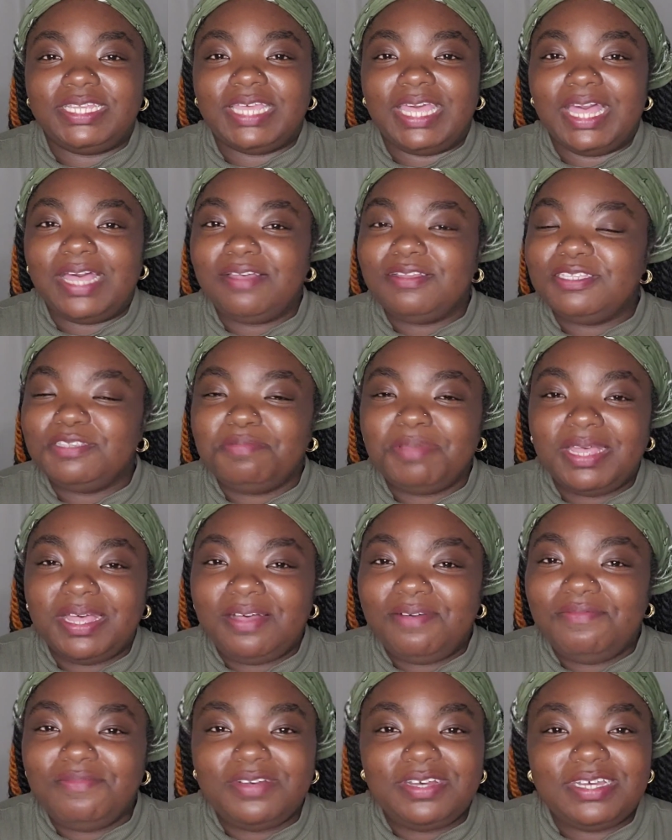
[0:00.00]
Like house
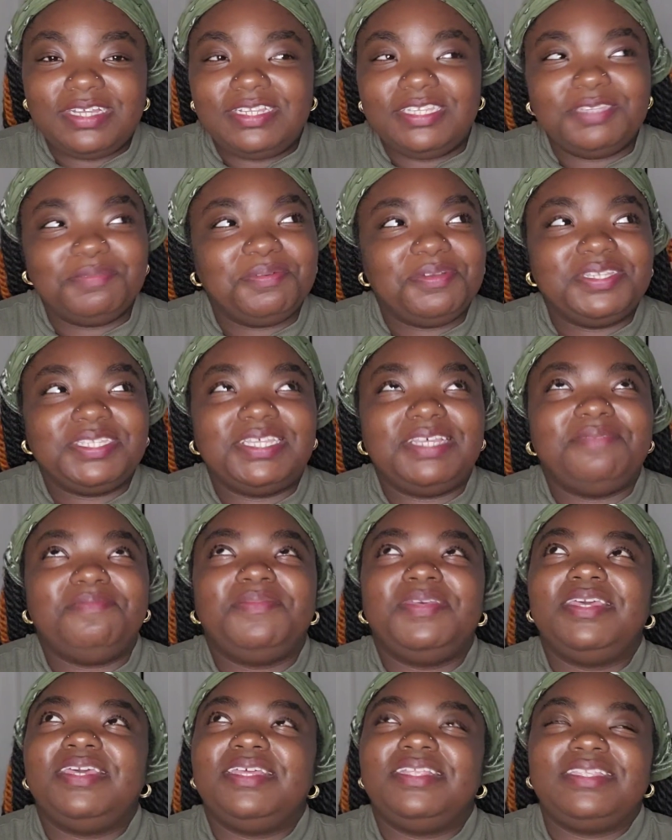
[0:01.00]
pile one, this person's
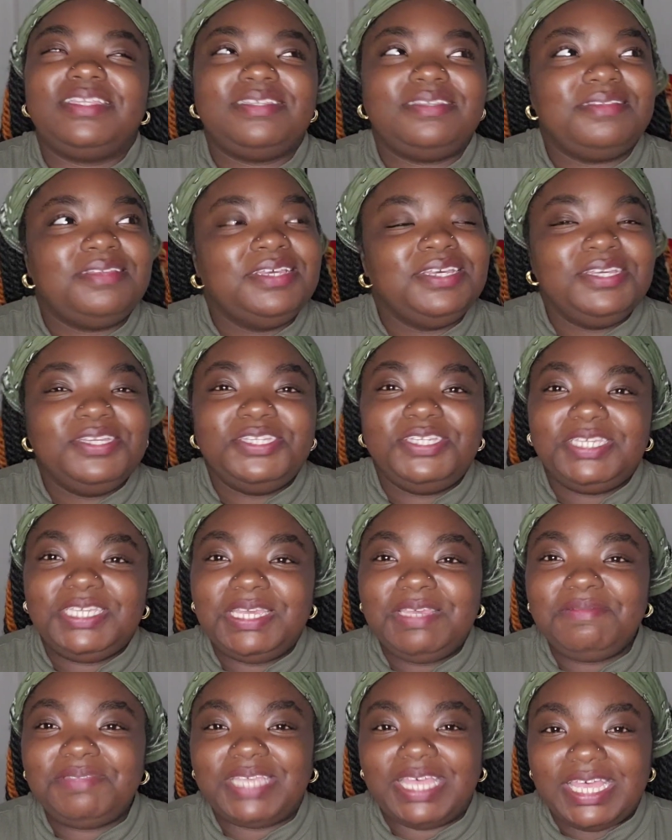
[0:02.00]
like, man, she
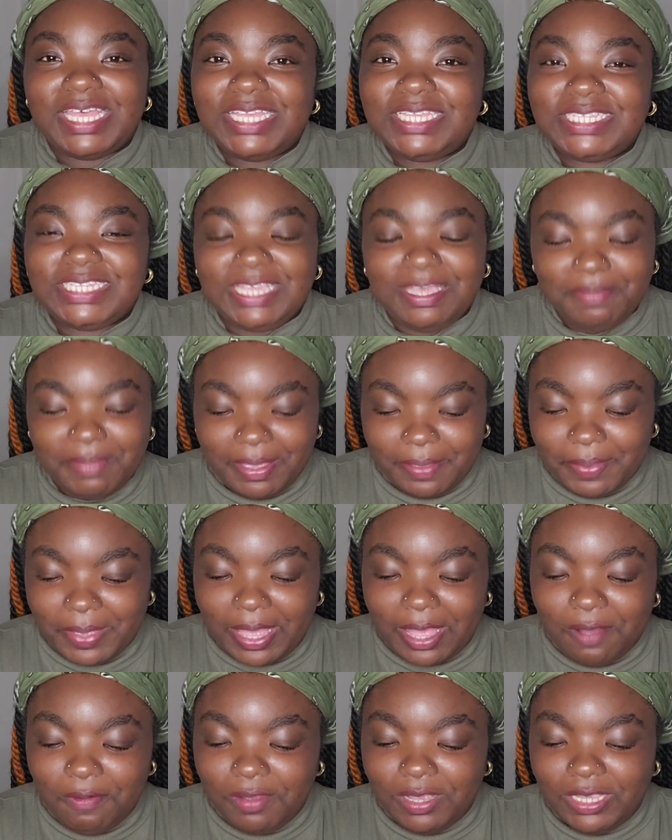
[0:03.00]
keeps asking about
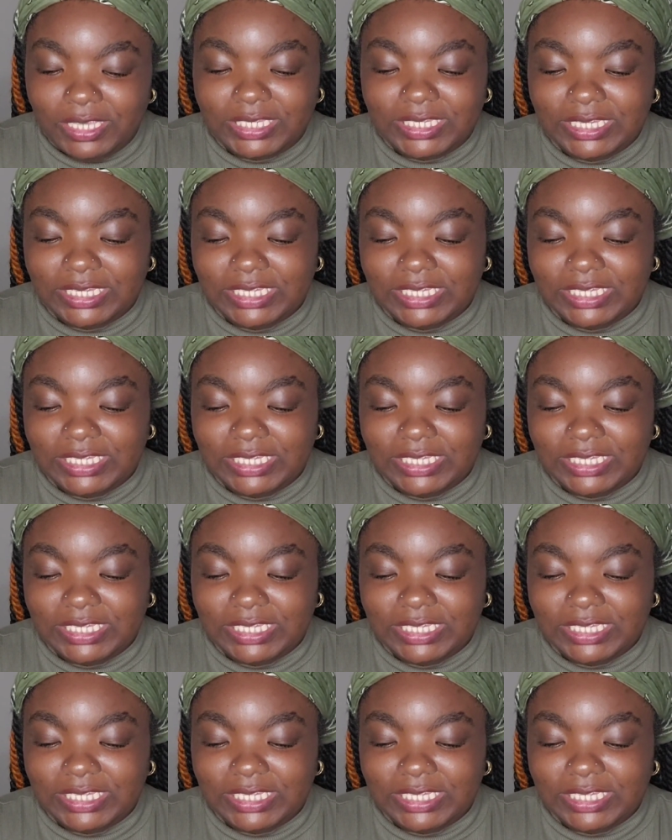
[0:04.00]
power one.